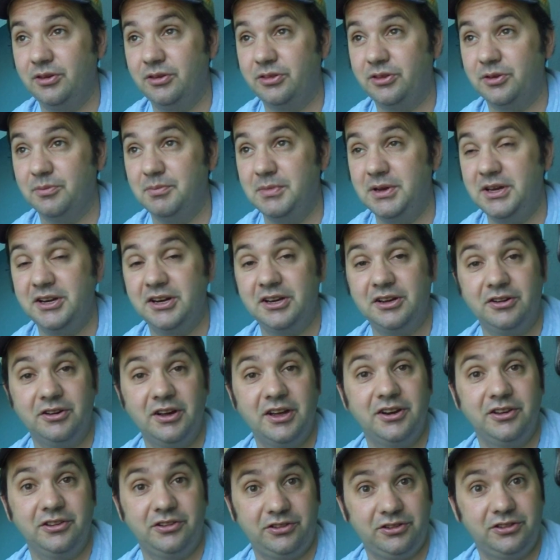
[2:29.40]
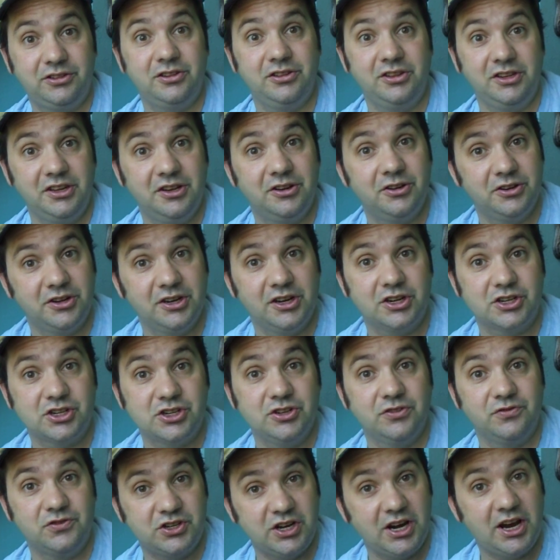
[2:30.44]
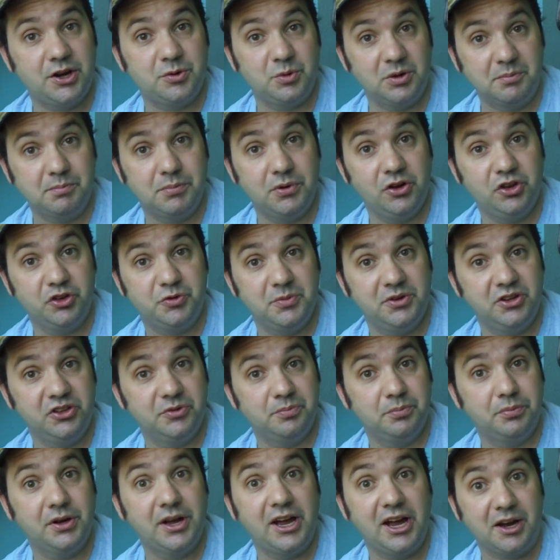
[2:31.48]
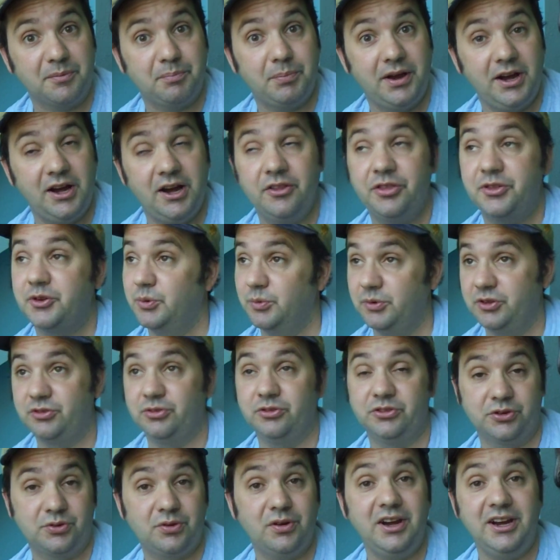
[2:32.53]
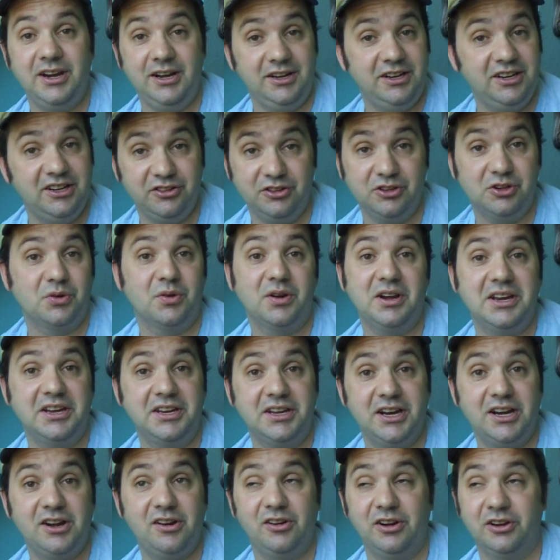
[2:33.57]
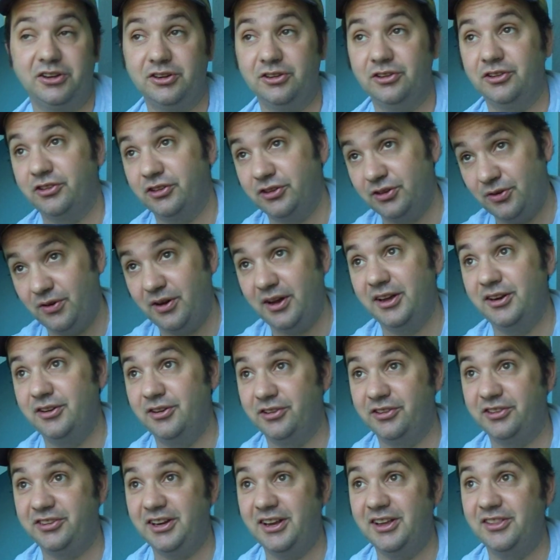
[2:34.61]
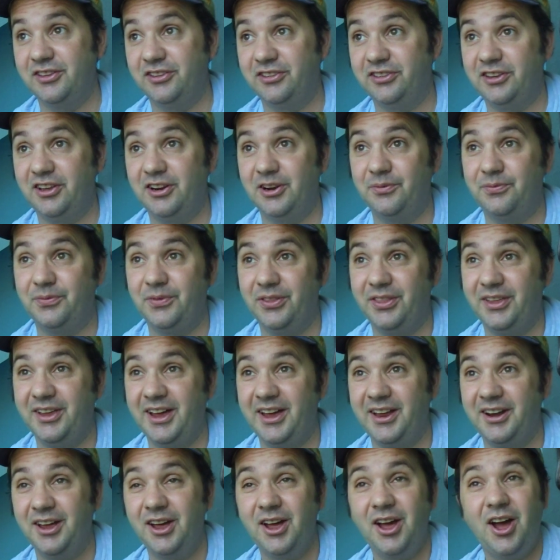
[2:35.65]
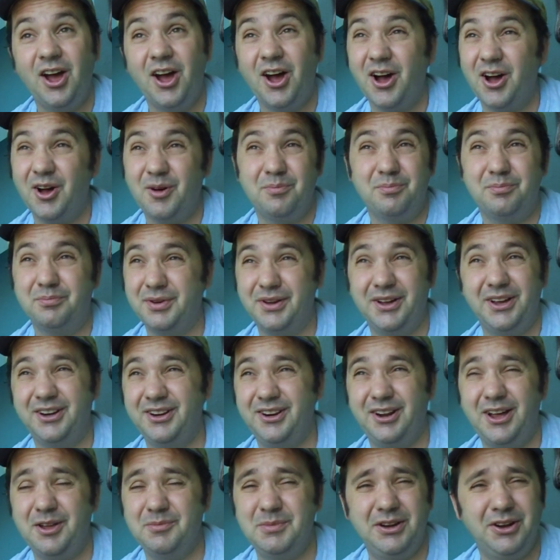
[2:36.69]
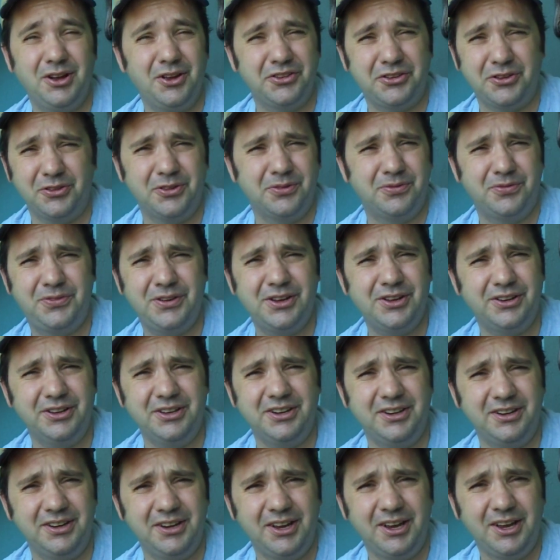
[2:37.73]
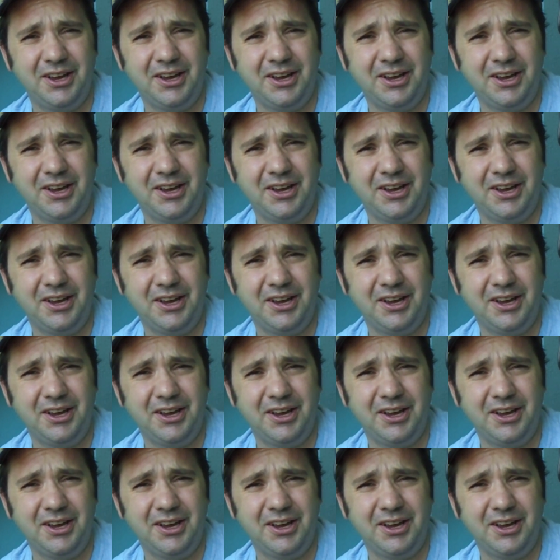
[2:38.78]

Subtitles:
meeting led us to the introduction of Chadwick Boseman as Black Panther, which was great. He's a great character, so I understand the setup for that. But, also the villain,